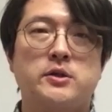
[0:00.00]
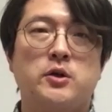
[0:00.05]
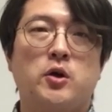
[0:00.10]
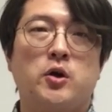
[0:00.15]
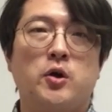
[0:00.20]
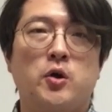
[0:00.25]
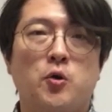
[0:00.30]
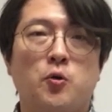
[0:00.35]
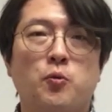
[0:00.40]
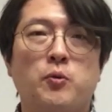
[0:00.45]

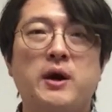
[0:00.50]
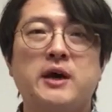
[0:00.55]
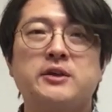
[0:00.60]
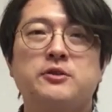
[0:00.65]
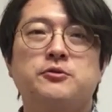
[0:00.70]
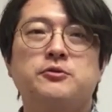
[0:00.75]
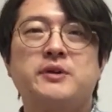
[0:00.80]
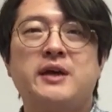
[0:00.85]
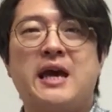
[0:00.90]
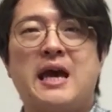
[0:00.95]
so
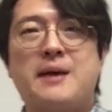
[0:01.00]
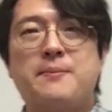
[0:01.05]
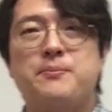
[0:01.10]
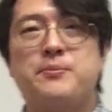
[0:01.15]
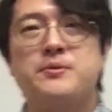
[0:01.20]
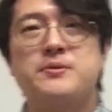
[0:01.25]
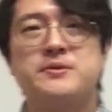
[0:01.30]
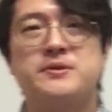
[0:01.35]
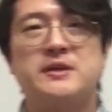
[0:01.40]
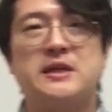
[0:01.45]
what would
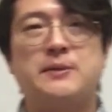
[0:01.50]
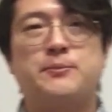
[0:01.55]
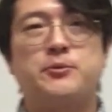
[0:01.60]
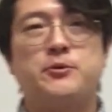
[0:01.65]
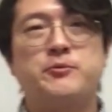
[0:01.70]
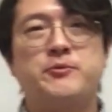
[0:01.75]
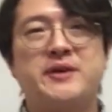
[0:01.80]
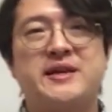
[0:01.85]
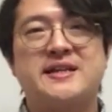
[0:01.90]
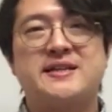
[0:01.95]
happen if
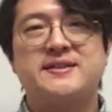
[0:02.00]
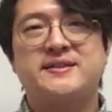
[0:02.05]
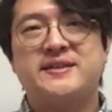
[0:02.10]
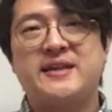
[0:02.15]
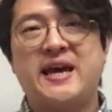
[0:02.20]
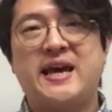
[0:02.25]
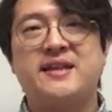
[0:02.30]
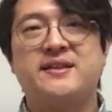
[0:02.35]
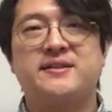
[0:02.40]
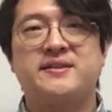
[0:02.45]
we
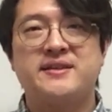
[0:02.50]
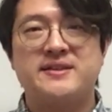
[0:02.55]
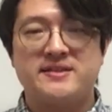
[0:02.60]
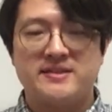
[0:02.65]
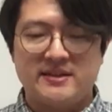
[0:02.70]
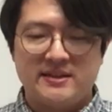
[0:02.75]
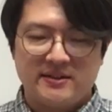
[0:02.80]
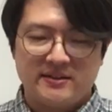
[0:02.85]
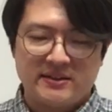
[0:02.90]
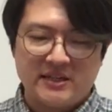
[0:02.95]
extend
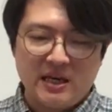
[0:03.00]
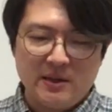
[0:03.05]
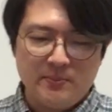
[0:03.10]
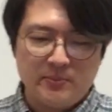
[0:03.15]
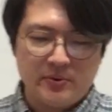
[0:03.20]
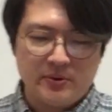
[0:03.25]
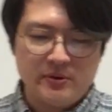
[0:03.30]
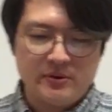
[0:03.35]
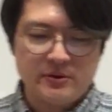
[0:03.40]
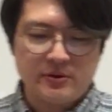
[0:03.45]
these
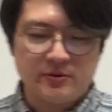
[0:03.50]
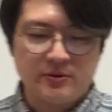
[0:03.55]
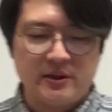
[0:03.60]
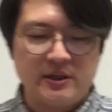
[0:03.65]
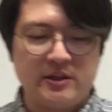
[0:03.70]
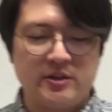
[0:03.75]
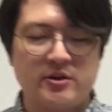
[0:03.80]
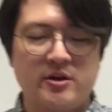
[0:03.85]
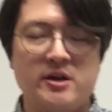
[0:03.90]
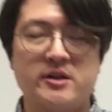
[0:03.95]
examples to
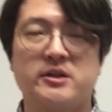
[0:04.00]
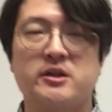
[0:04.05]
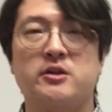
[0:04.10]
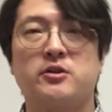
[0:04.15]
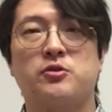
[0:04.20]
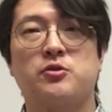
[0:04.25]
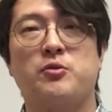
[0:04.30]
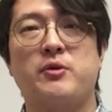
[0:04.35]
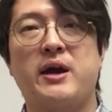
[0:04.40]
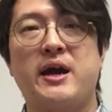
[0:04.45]
international
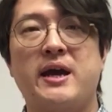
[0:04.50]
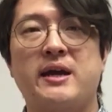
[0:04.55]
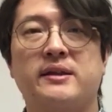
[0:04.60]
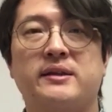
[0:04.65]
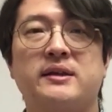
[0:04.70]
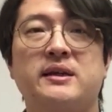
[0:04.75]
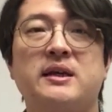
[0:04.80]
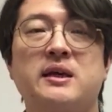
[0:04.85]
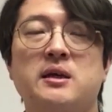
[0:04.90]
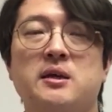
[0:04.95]
trade
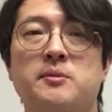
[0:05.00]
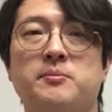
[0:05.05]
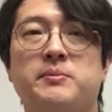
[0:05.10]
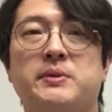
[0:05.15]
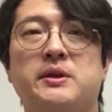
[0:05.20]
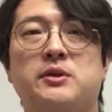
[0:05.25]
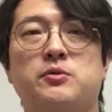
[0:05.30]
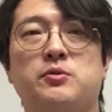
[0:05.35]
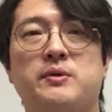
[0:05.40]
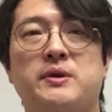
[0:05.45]

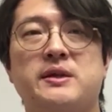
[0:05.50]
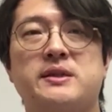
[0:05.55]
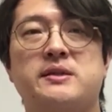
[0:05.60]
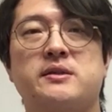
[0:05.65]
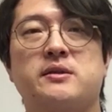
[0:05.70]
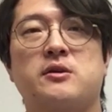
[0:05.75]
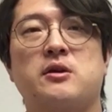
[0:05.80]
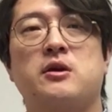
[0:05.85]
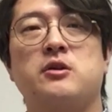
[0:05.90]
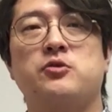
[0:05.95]
between
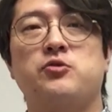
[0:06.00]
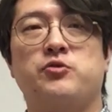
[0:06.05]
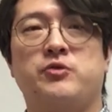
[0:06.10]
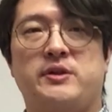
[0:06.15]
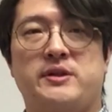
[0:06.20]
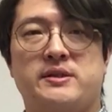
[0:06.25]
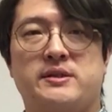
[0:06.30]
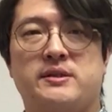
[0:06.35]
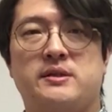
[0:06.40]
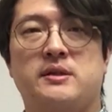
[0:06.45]
countries?
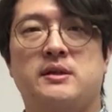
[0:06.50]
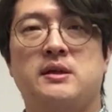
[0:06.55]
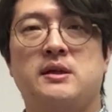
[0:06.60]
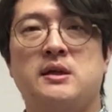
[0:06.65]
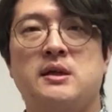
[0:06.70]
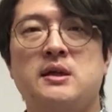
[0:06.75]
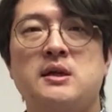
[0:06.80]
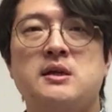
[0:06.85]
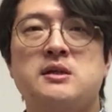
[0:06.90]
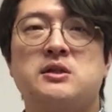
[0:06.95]

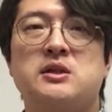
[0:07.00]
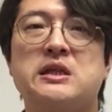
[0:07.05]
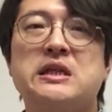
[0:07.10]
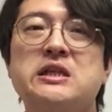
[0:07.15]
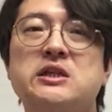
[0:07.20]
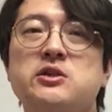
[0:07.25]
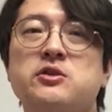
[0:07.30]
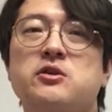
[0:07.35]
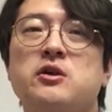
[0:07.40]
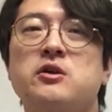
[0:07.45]
So
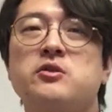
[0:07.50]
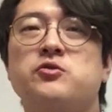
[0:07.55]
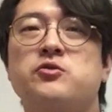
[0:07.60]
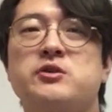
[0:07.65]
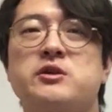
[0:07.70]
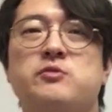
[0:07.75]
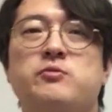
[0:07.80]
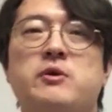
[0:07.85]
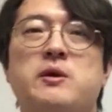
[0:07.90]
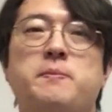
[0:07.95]
each
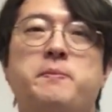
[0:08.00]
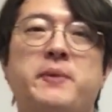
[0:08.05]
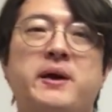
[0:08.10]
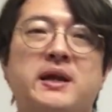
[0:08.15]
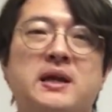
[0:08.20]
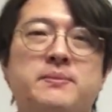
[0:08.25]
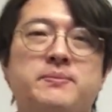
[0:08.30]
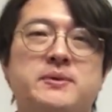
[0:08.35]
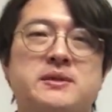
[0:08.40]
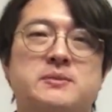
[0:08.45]
country will
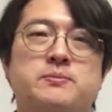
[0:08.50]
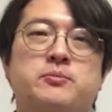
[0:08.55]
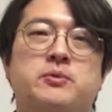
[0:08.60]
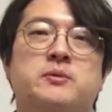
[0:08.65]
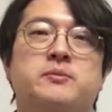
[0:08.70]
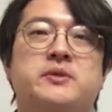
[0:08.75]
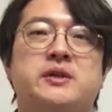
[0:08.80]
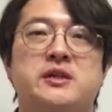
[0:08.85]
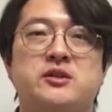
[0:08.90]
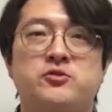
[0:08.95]
benefit
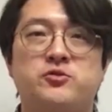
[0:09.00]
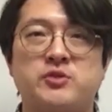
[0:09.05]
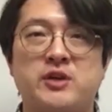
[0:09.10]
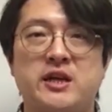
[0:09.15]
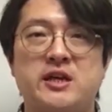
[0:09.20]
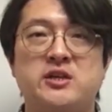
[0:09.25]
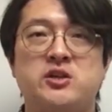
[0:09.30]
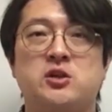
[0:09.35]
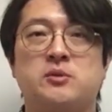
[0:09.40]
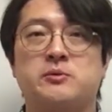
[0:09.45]
from the
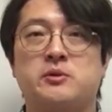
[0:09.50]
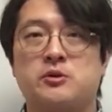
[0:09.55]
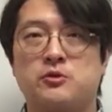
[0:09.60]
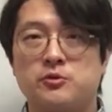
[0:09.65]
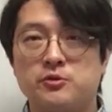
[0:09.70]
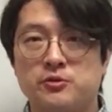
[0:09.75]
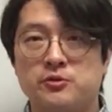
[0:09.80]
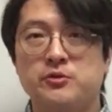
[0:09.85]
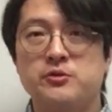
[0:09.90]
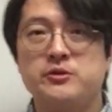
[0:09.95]
exchange of the
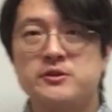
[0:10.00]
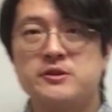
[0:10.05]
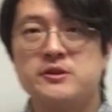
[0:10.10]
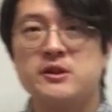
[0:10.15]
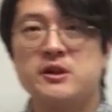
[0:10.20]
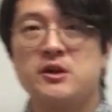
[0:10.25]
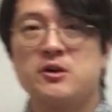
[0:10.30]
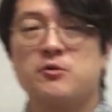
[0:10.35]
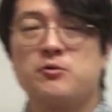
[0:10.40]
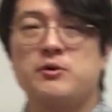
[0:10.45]
goods
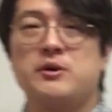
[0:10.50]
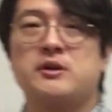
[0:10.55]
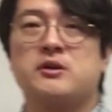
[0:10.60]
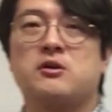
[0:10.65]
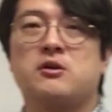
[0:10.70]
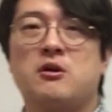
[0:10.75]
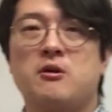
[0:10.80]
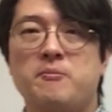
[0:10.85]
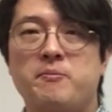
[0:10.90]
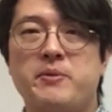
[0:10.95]
with the
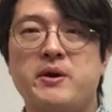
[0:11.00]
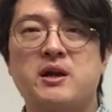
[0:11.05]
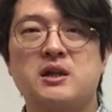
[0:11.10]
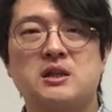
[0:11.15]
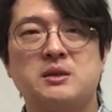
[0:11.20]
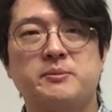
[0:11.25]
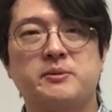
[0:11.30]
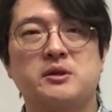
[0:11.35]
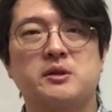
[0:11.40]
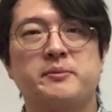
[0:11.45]

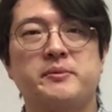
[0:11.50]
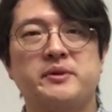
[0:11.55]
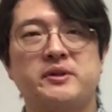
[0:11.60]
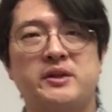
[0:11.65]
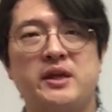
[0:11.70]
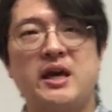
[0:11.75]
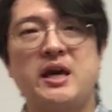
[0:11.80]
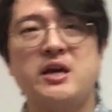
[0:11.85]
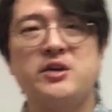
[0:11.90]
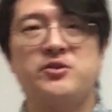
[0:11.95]
comparative
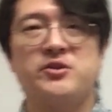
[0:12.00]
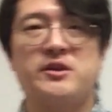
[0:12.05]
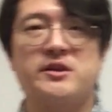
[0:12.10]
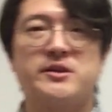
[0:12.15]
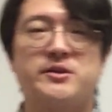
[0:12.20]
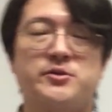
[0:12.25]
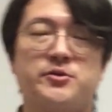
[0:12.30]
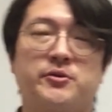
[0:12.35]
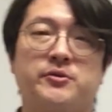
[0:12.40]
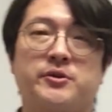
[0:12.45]

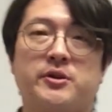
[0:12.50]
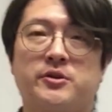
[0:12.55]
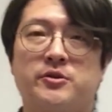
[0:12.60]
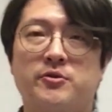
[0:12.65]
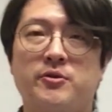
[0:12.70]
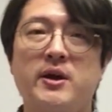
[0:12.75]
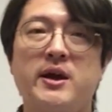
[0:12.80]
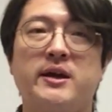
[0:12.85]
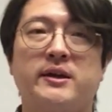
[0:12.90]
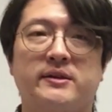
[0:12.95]
advantages through the
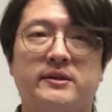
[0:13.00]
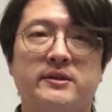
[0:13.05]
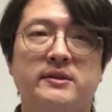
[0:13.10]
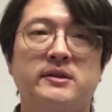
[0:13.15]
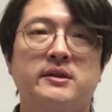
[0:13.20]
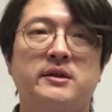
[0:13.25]
trade.